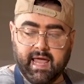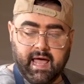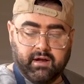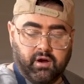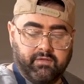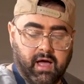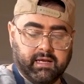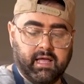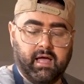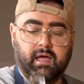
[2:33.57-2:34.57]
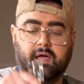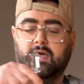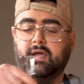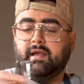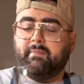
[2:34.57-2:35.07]
add our vodka.
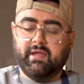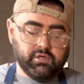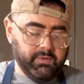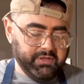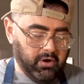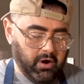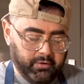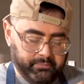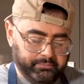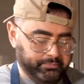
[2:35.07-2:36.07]
Now measure with your heart.